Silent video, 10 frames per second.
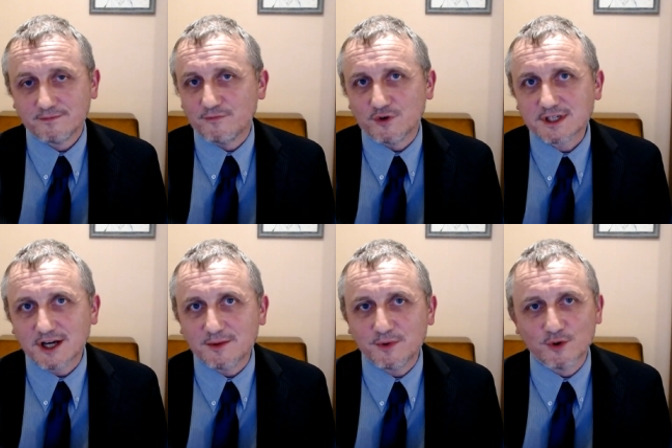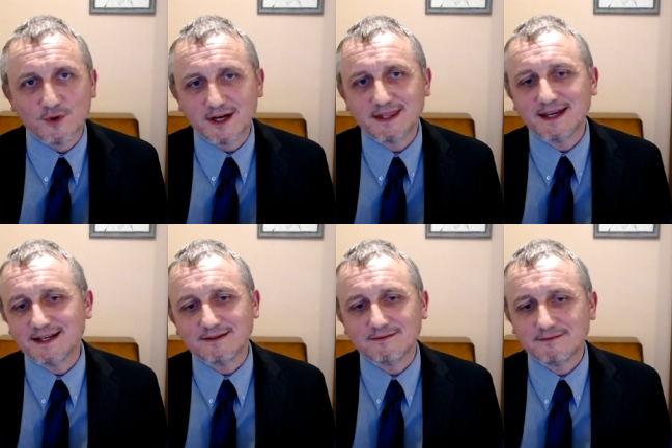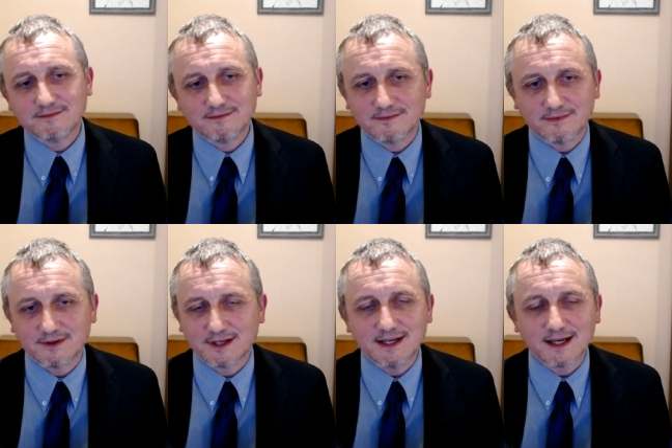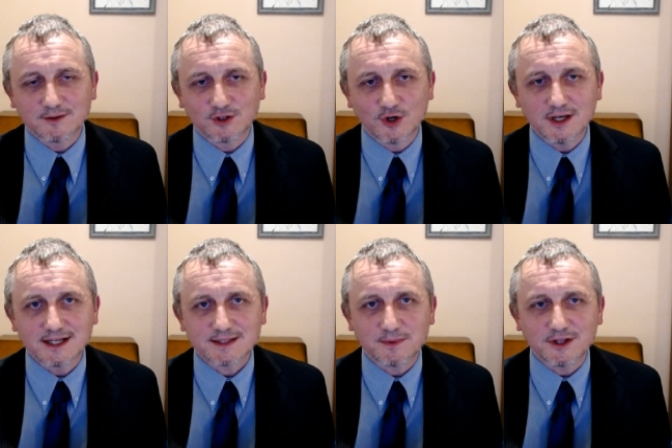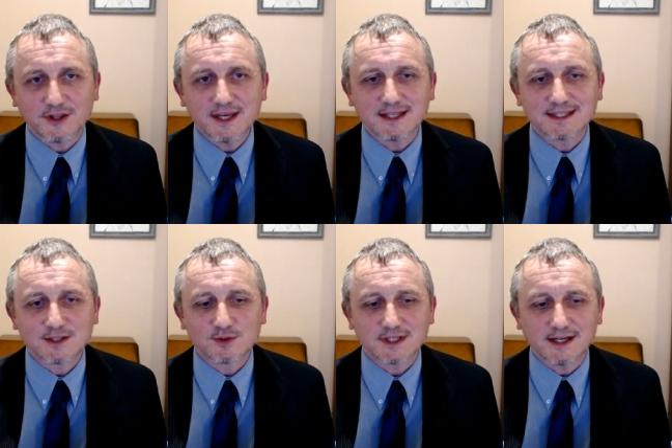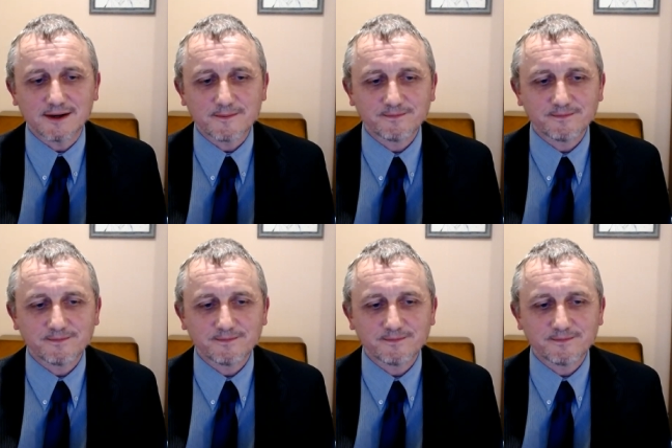for example. And then cleaning up the toilets. But the thing is, this was a